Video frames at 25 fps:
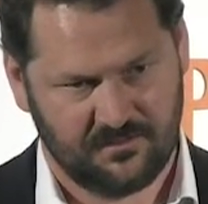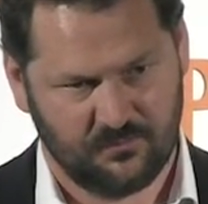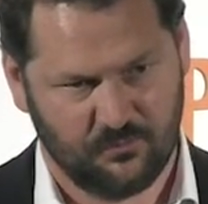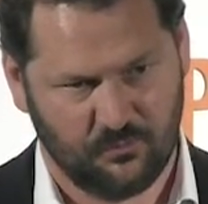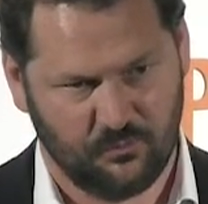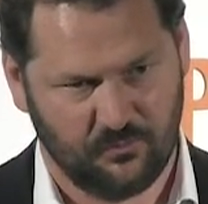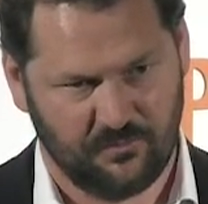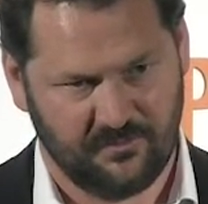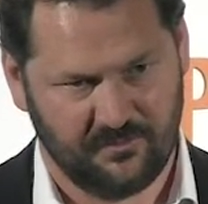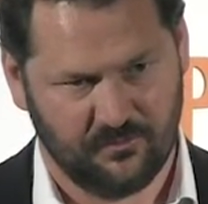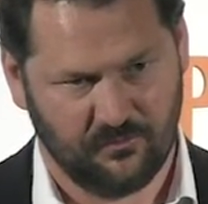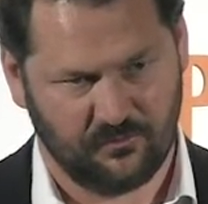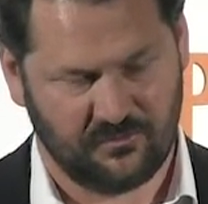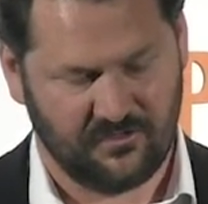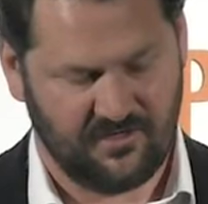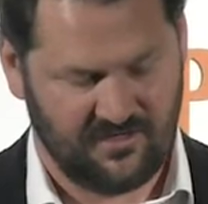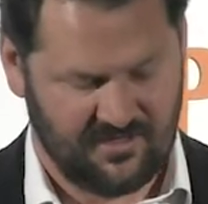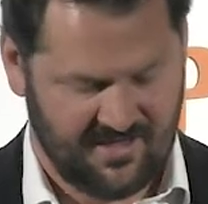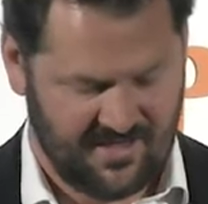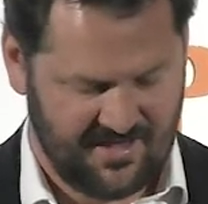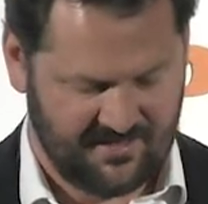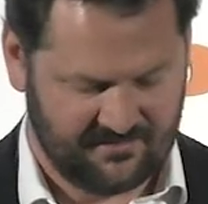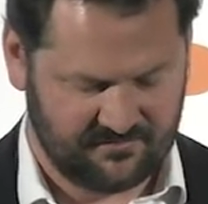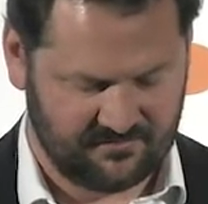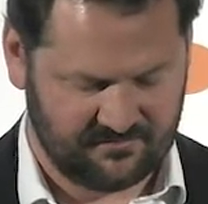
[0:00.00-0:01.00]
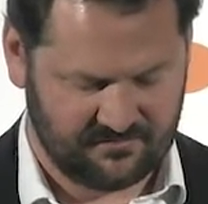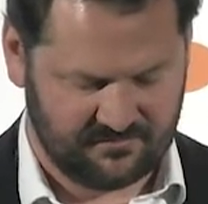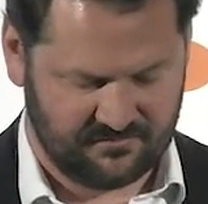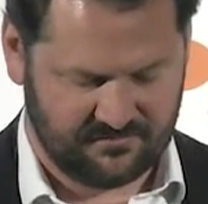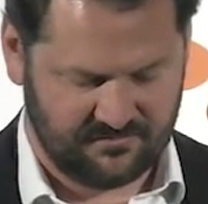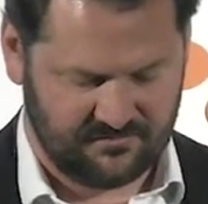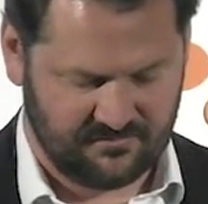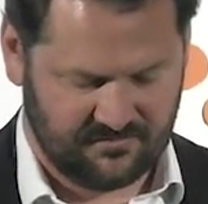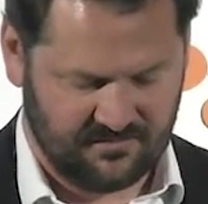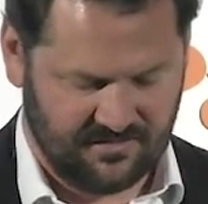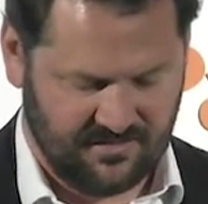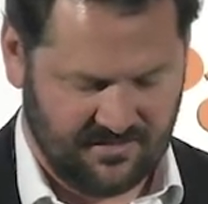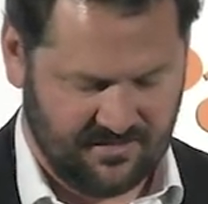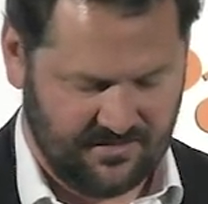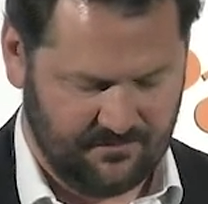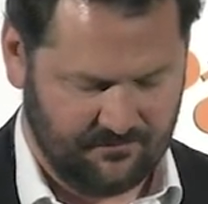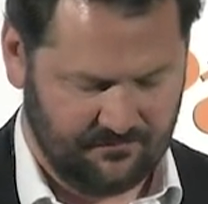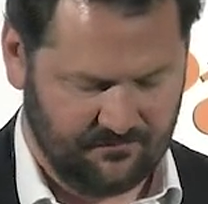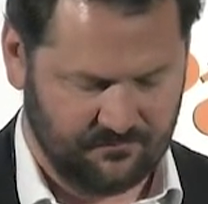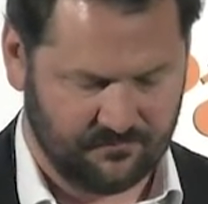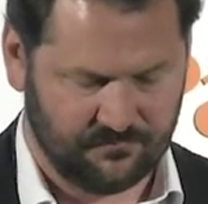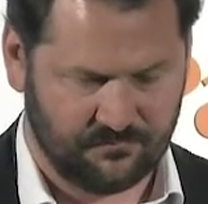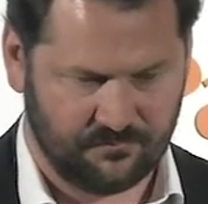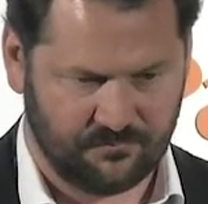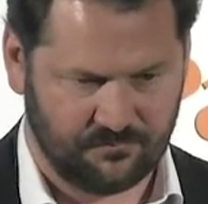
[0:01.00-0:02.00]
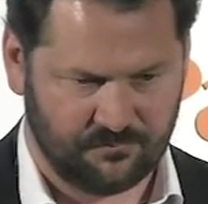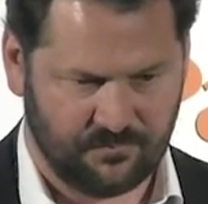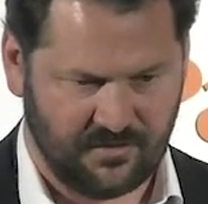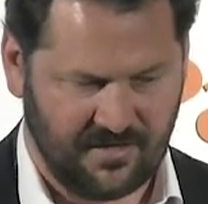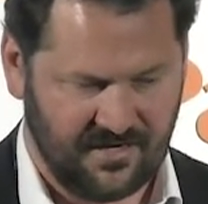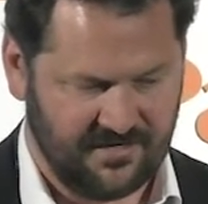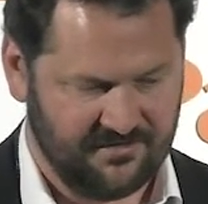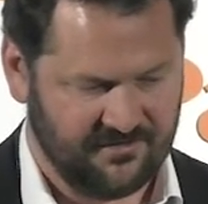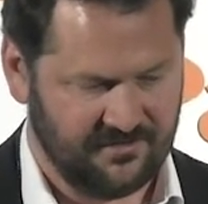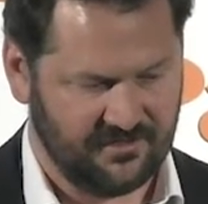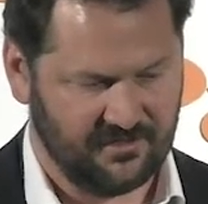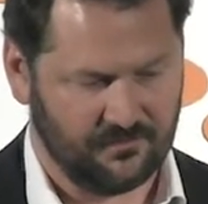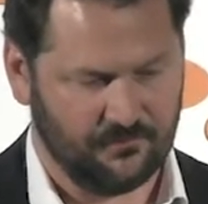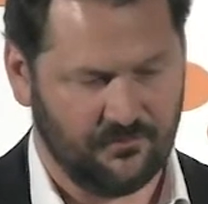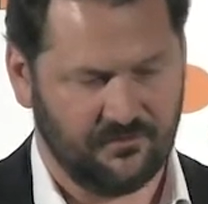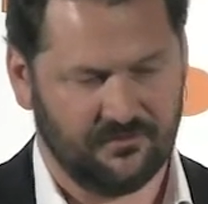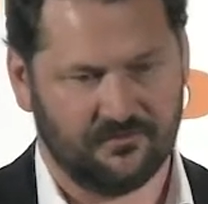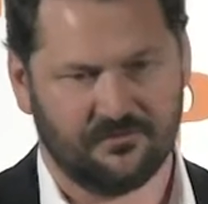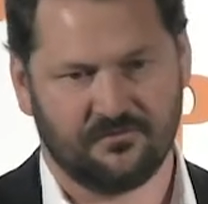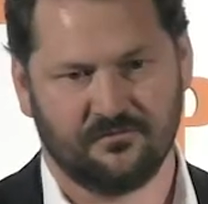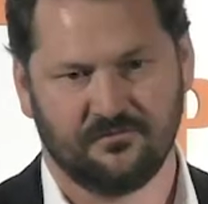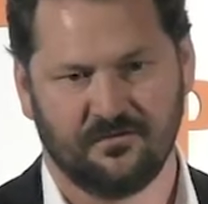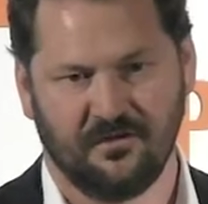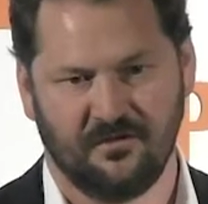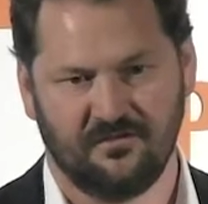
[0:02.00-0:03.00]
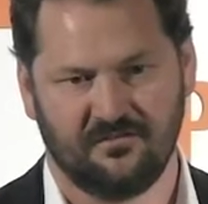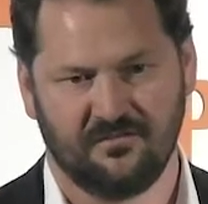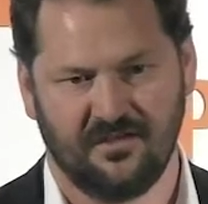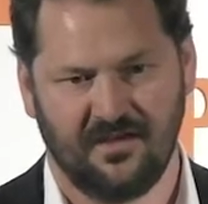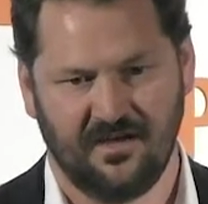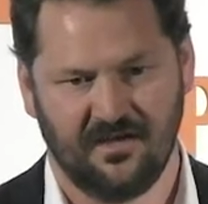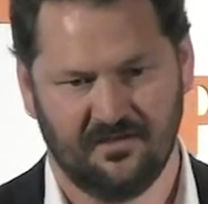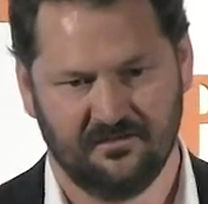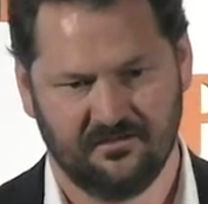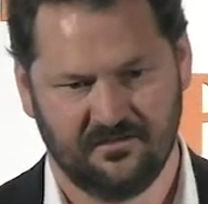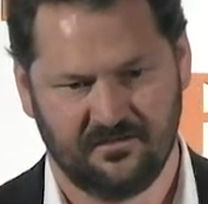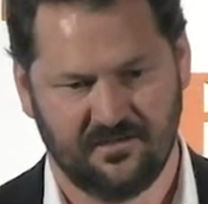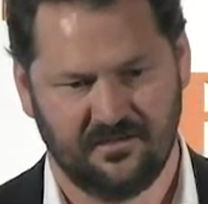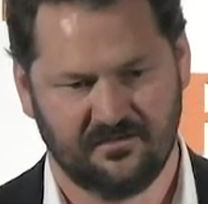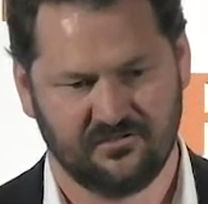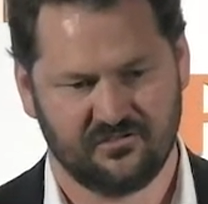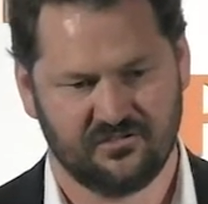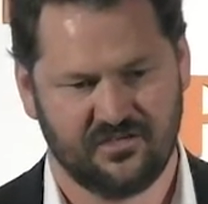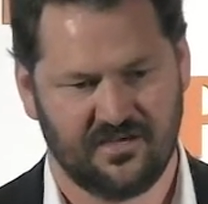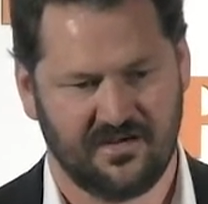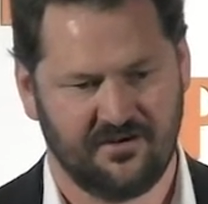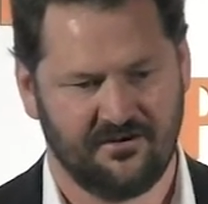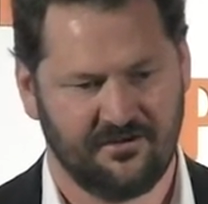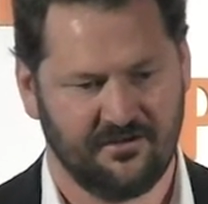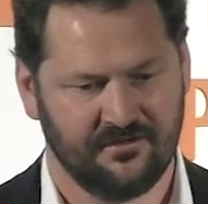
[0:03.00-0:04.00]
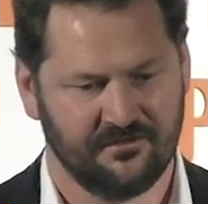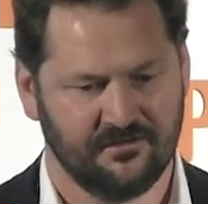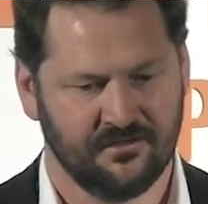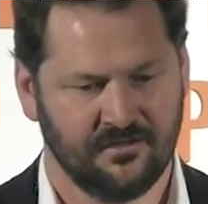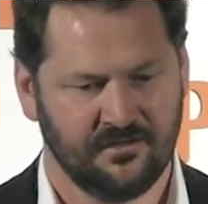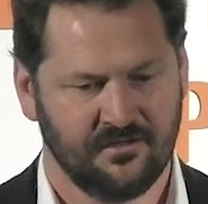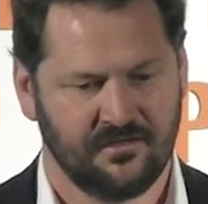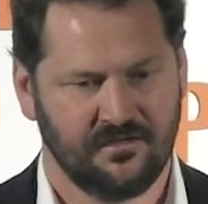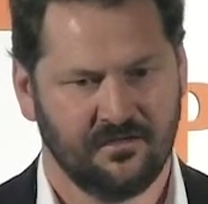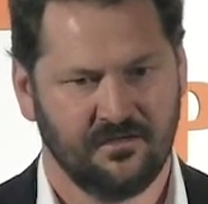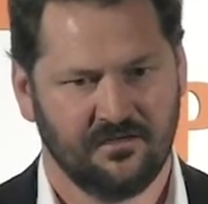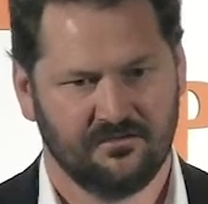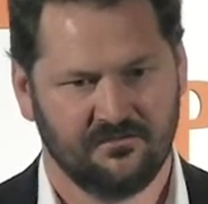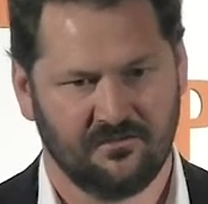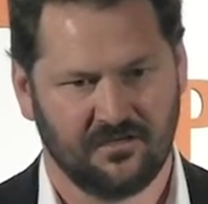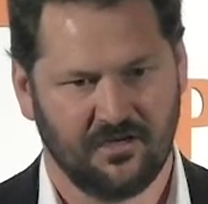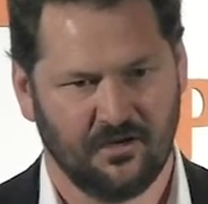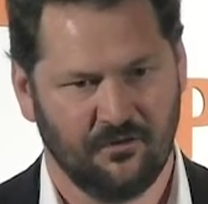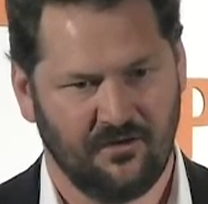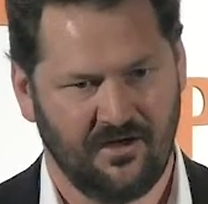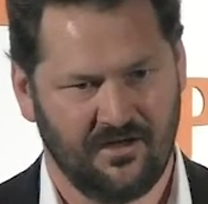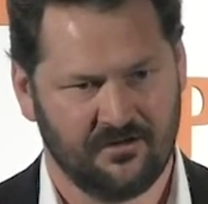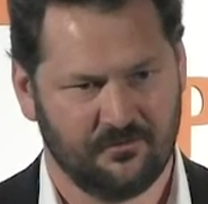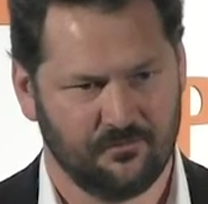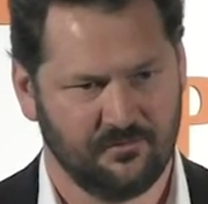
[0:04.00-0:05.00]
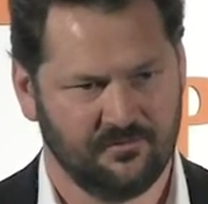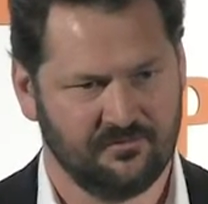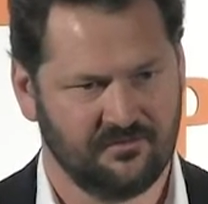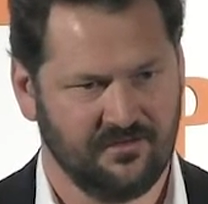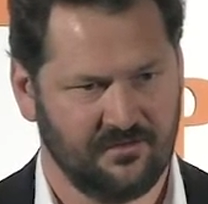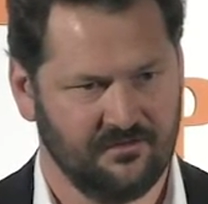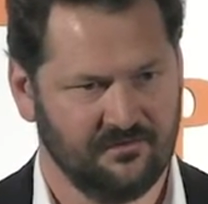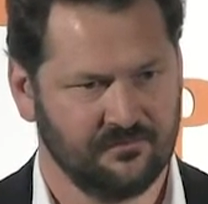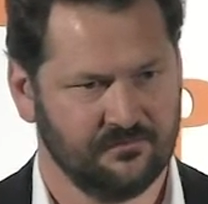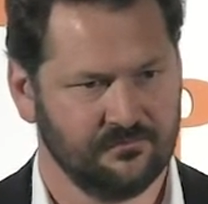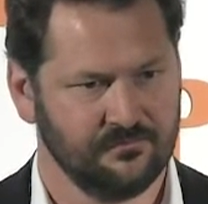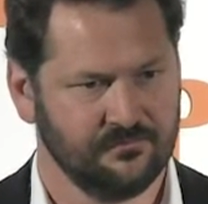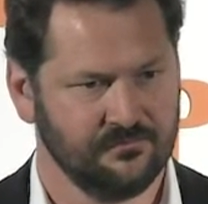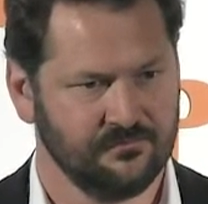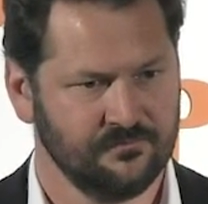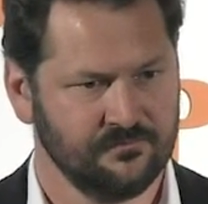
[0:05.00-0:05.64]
we'll be looking at partnering with Total and Chariot to go 100%